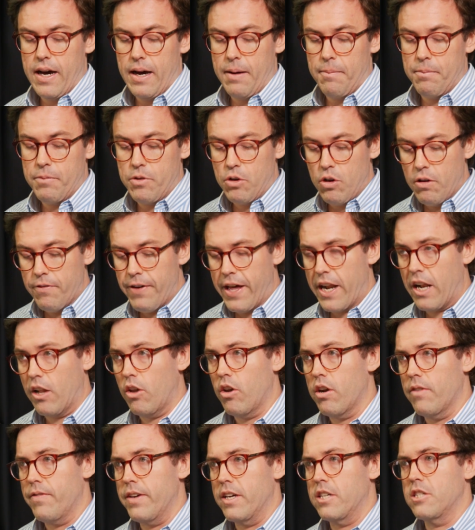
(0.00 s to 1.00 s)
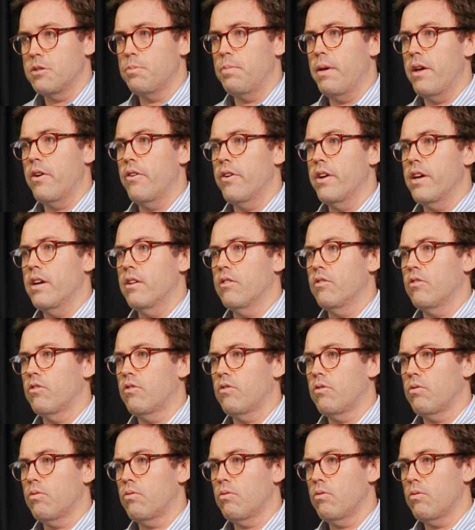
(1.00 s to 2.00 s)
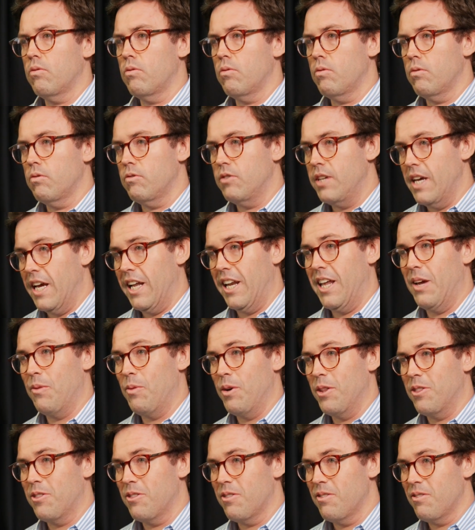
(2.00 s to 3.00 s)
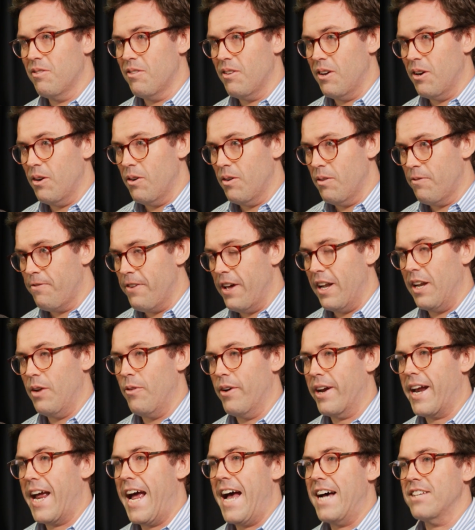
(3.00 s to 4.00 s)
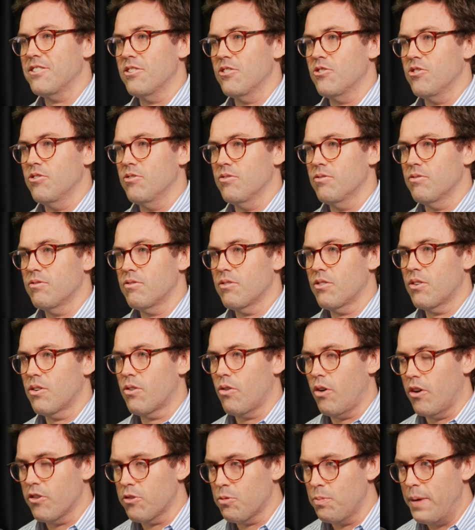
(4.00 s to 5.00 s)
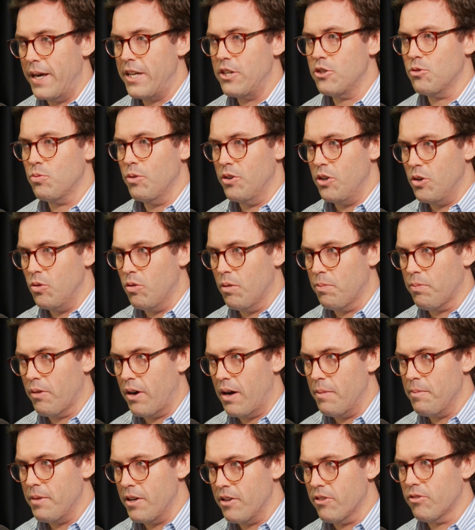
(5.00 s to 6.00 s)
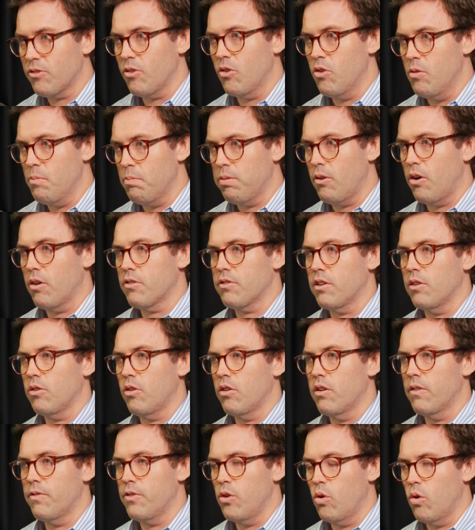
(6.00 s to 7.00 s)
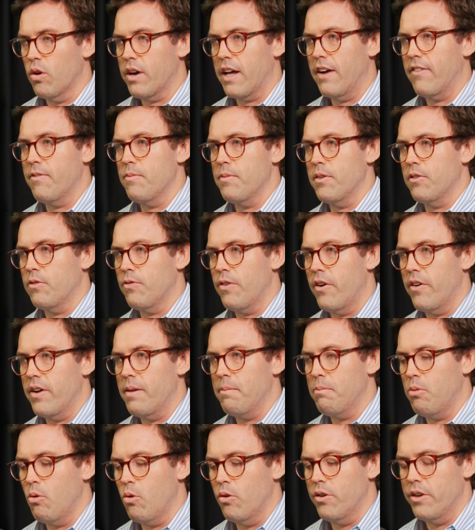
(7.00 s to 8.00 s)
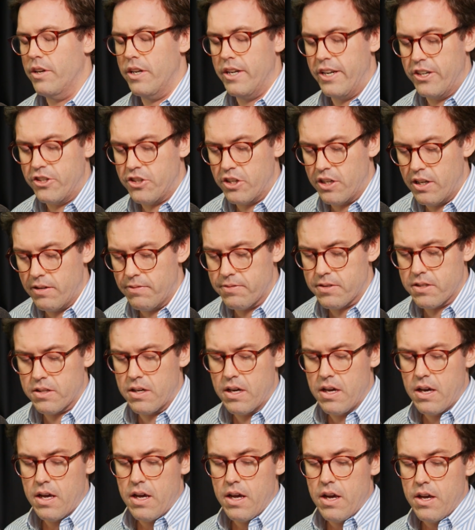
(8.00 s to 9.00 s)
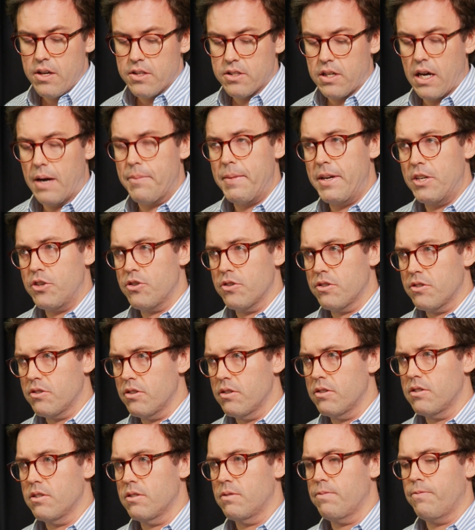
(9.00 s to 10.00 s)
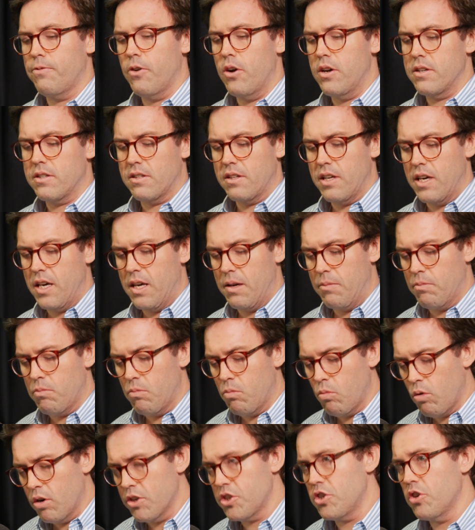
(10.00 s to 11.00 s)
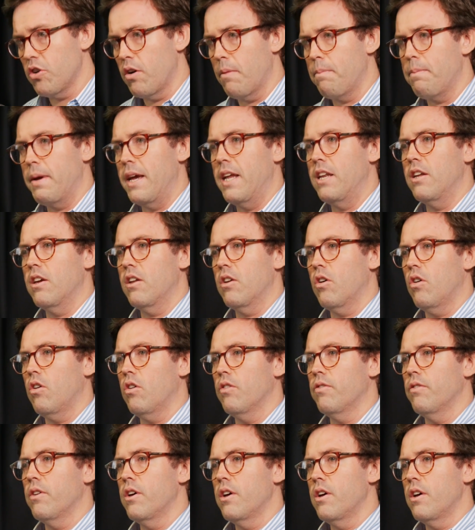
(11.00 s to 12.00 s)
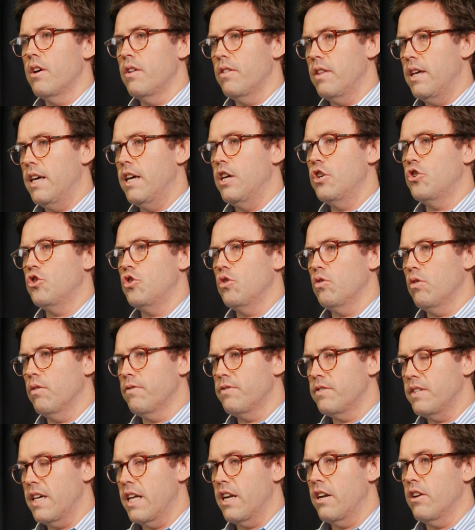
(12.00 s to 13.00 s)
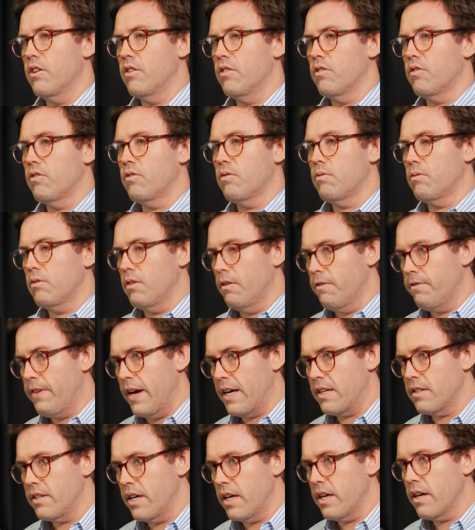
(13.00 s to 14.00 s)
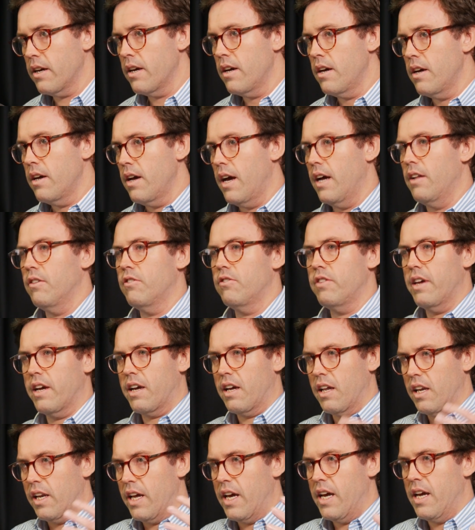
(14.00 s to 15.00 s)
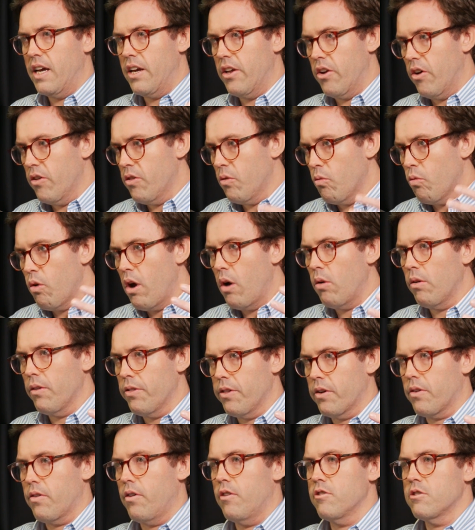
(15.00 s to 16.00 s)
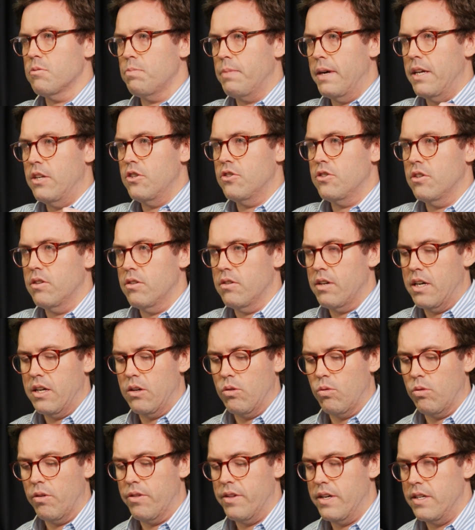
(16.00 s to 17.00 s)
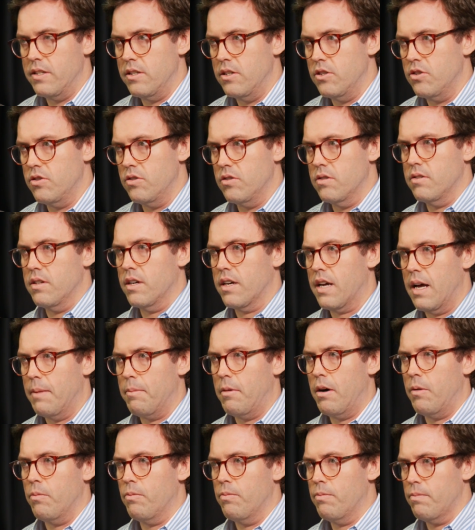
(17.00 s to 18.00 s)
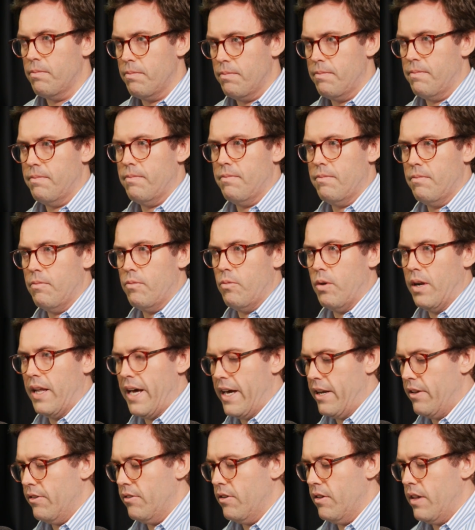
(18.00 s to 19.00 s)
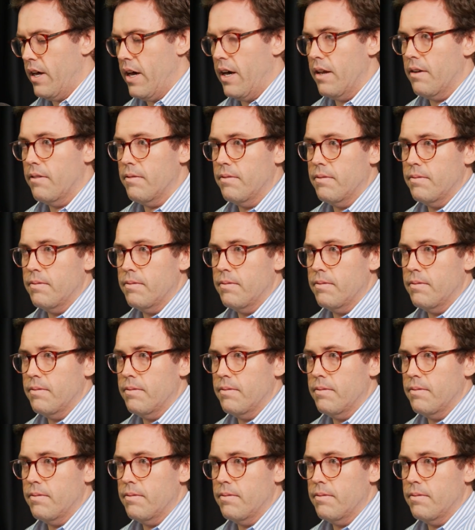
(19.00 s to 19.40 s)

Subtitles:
You've had a lot of experience dealing with a fairly recalcitrant crossbench when you were Prime Minister who blocked a lot of your government's very important initiatives. So I'm interested, just firstly, what's your opinion on the issue of senators defecting? And secondly, the role of the crossbench and all of these issues that come up related to that.